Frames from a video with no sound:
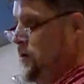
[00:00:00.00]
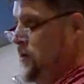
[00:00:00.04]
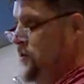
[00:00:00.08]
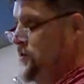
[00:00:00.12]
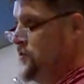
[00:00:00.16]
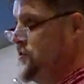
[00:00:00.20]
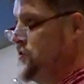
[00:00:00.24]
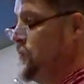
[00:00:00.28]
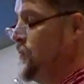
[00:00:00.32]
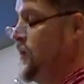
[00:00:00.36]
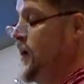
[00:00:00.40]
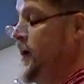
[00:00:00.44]

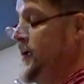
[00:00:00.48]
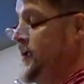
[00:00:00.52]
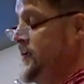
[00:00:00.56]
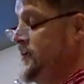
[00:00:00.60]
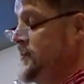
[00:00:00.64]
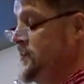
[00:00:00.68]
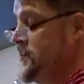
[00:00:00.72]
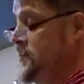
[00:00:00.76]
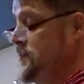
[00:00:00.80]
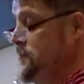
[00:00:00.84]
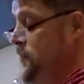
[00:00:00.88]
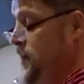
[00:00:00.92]

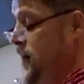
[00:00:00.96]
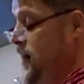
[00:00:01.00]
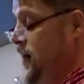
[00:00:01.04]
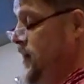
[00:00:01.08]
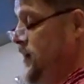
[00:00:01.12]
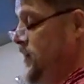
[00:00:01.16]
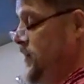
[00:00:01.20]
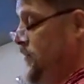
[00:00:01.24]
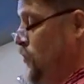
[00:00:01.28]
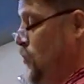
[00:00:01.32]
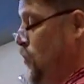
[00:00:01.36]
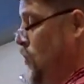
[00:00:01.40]
Soraya's
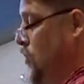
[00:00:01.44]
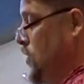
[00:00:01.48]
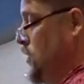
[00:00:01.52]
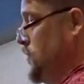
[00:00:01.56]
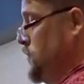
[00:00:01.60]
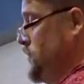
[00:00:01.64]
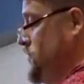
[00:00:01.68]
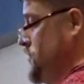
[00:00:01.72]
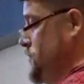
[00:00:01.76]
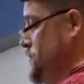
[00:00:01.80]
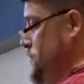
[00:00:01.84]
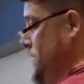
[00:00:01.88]
smile
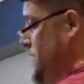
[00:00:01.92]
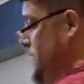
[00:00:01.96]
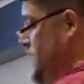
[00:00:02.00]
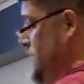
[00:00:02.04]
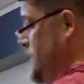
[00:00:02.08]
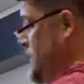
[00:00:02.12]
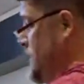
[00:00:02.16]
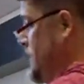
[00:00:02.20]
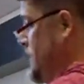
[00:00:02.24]
warms me